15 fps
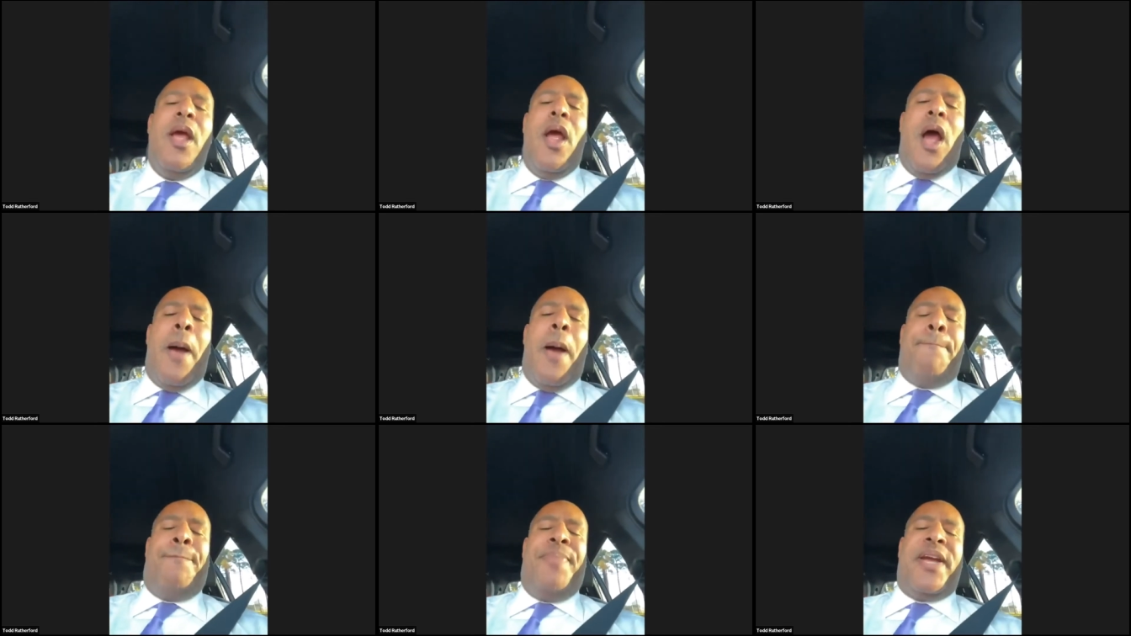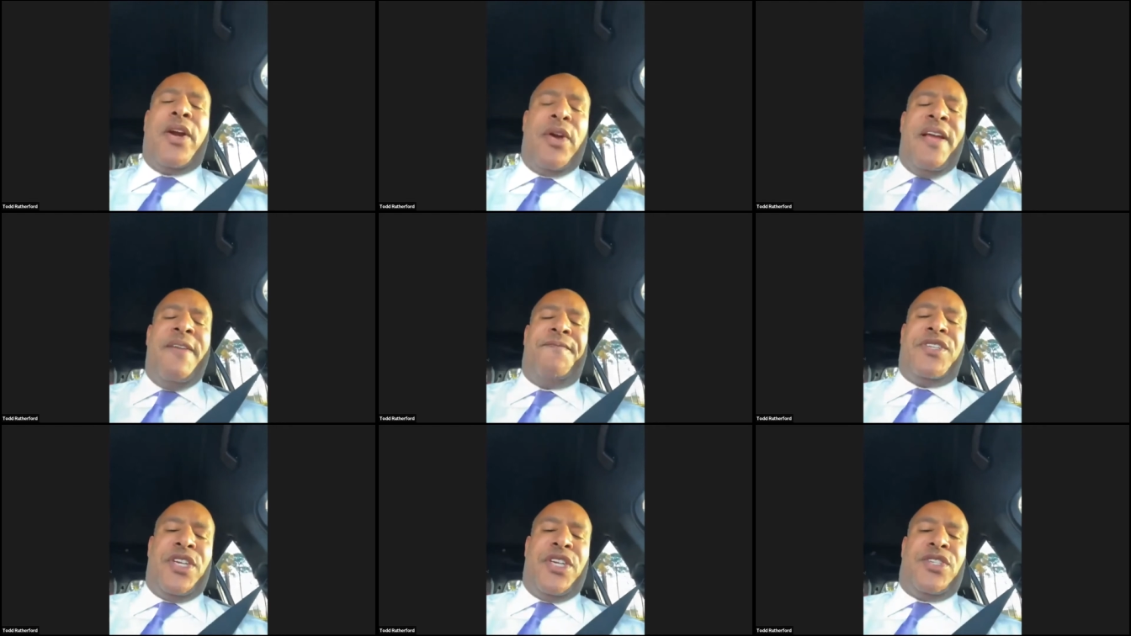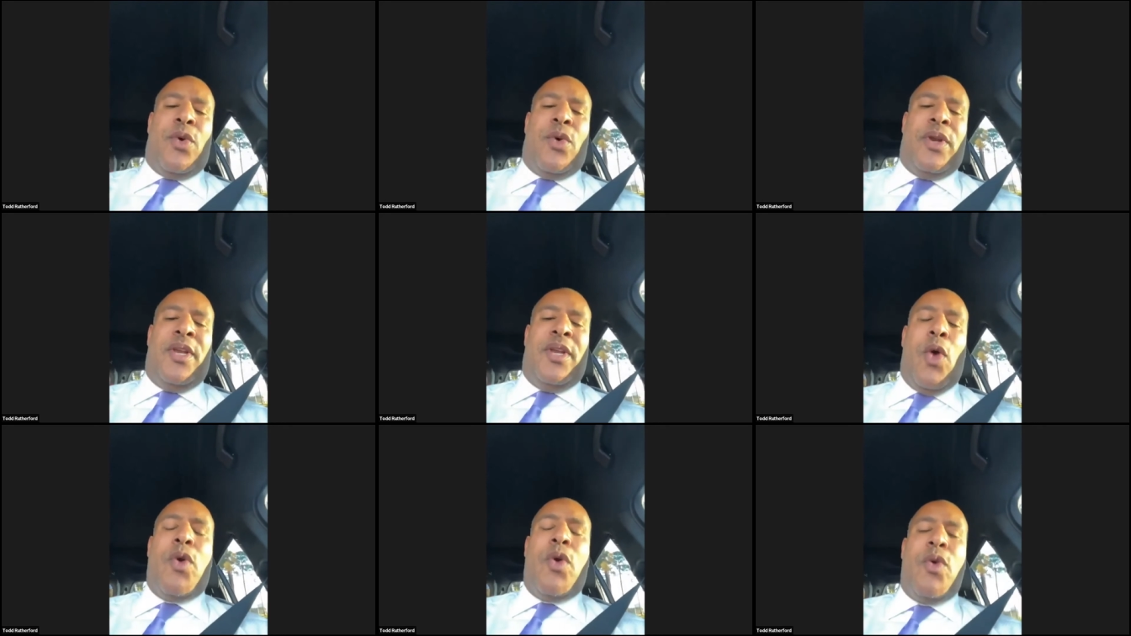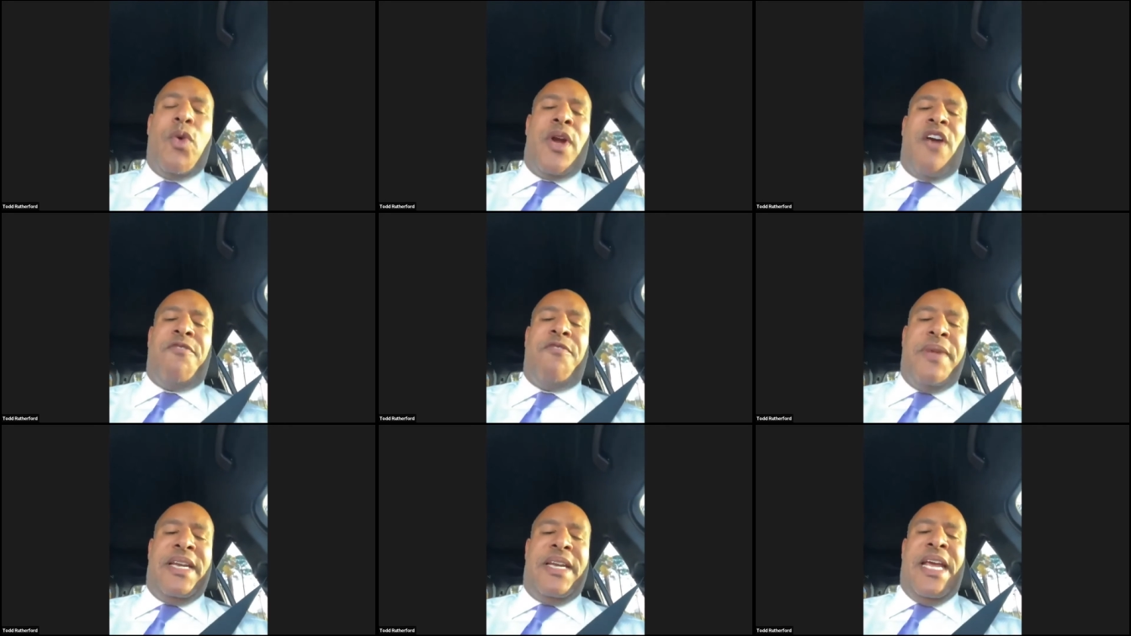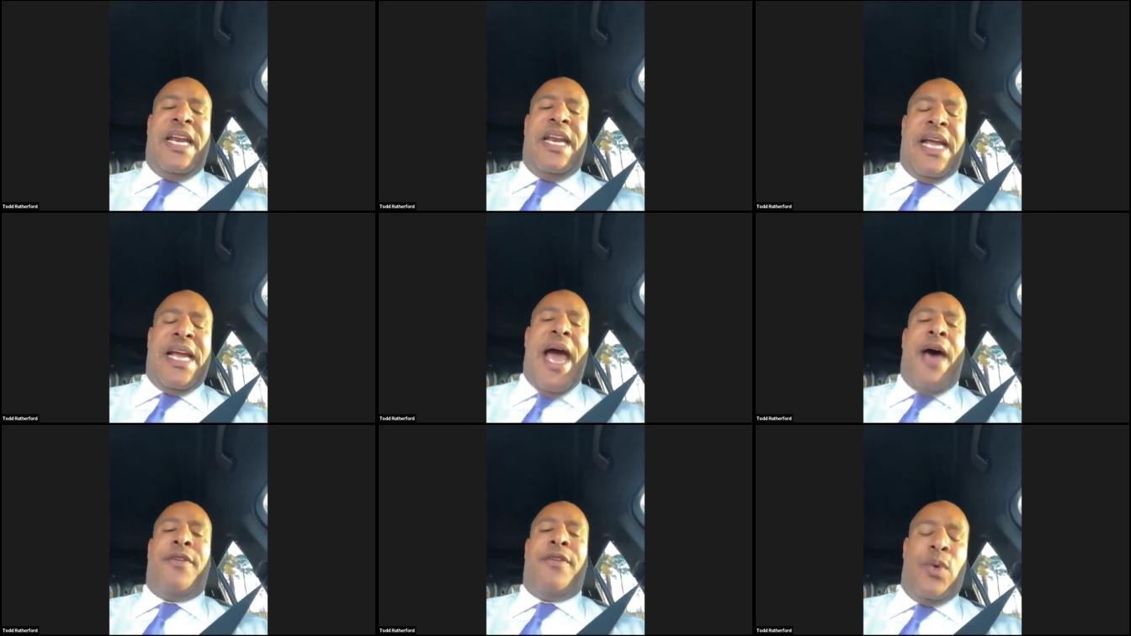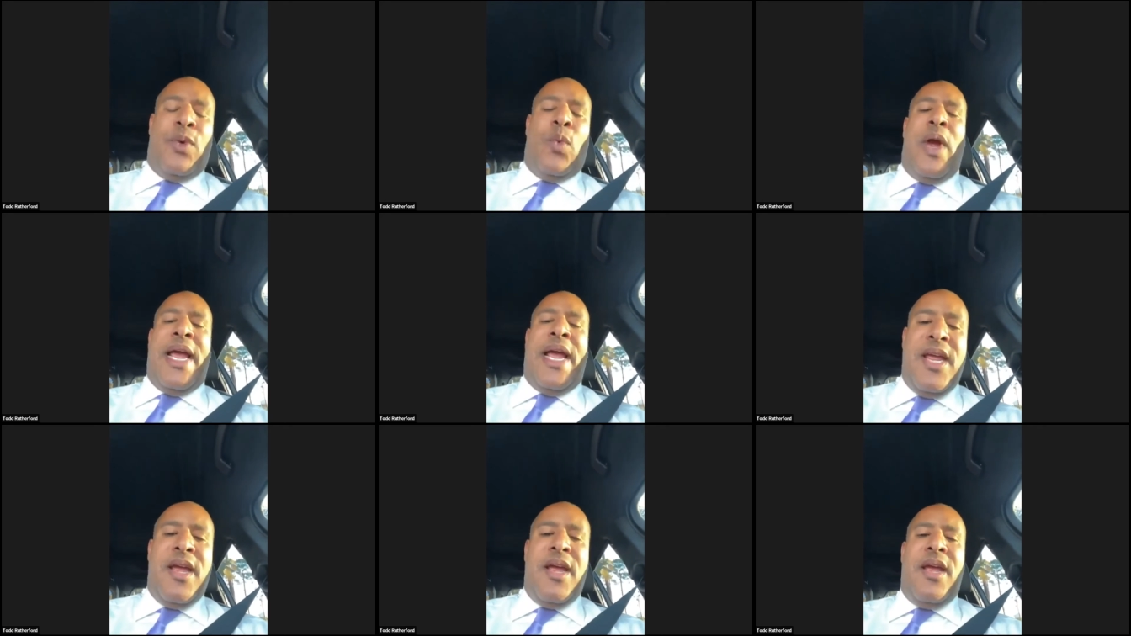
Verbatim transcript: a bigger emphasis on local government getting out of the way.